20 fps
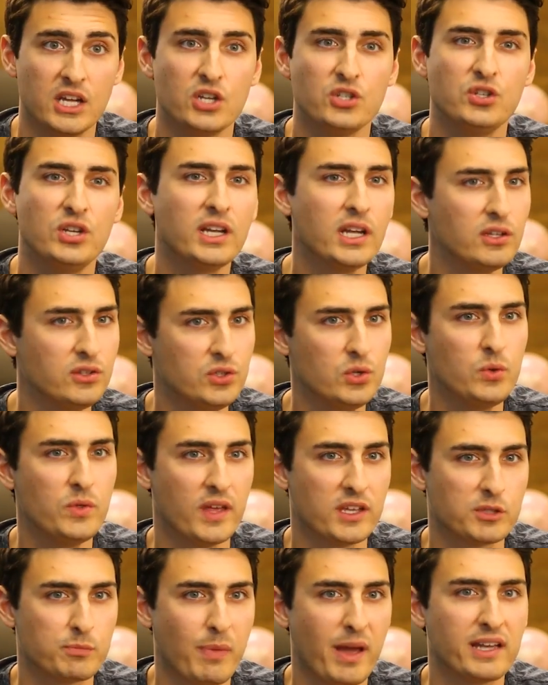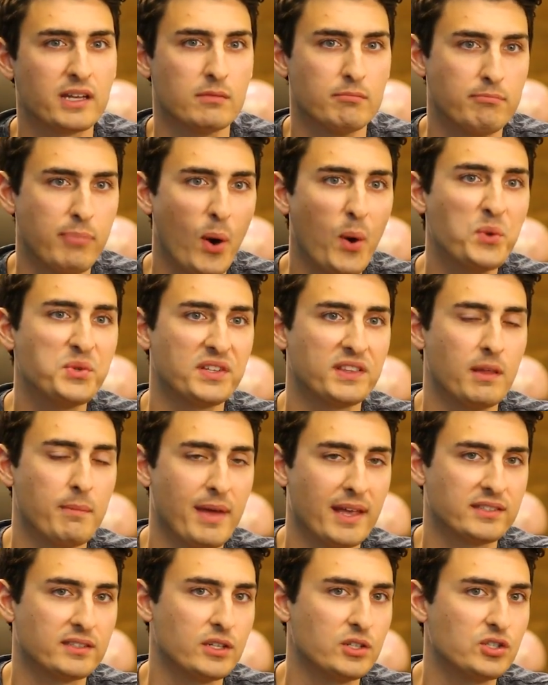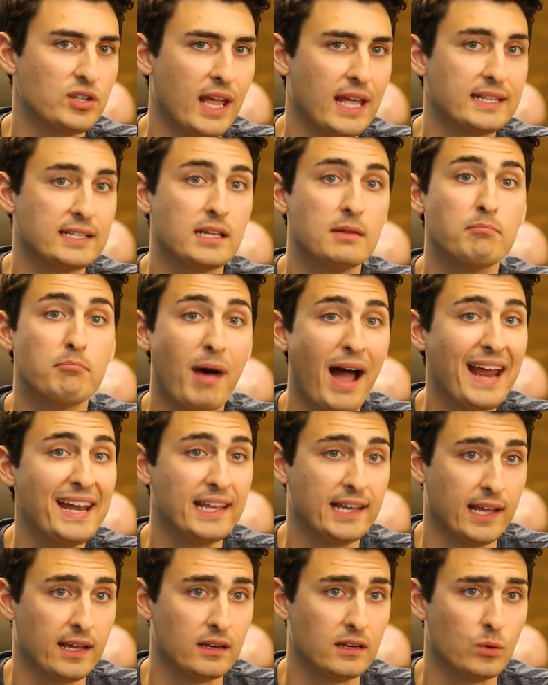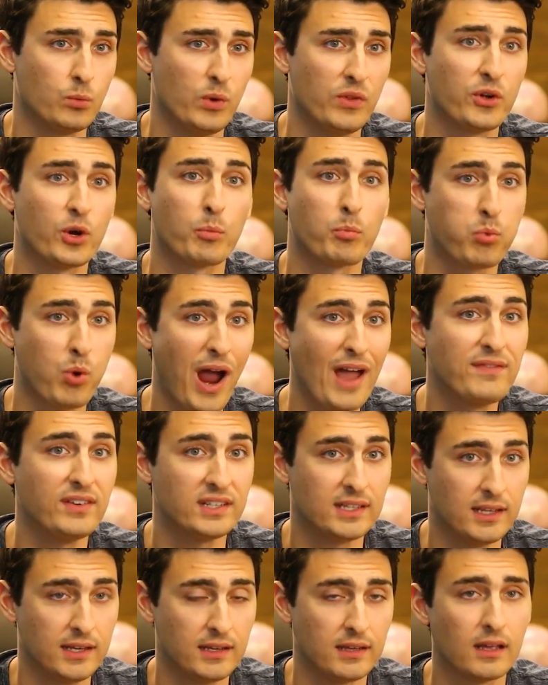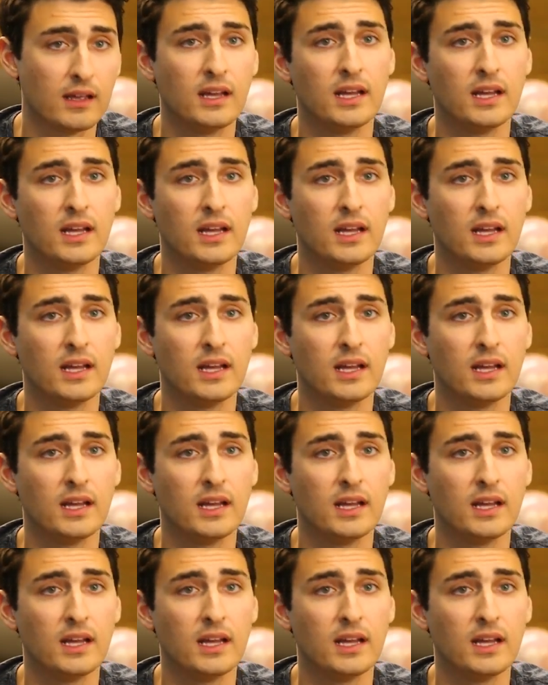She could do this by composing the message and combining it with her private key